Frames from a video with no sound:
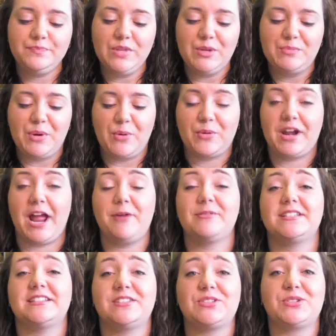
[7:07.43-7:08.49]
But when I was
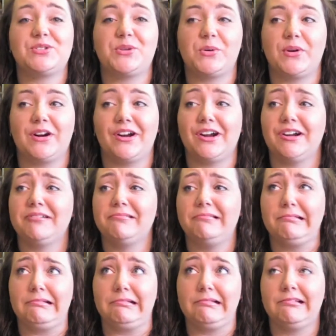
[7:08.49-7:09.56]
at the store
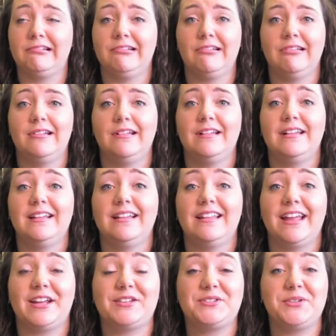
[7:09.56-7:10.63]

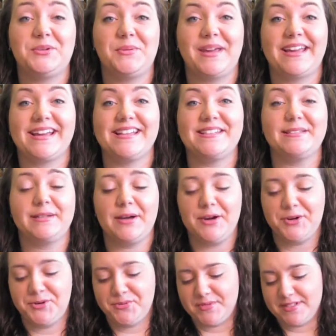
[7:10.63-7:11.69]
like 2 weekends
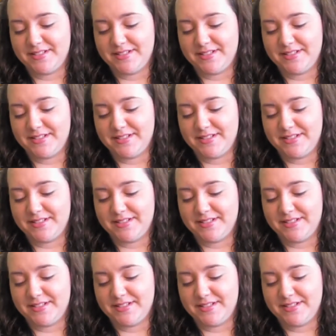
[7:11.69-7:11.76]
ago,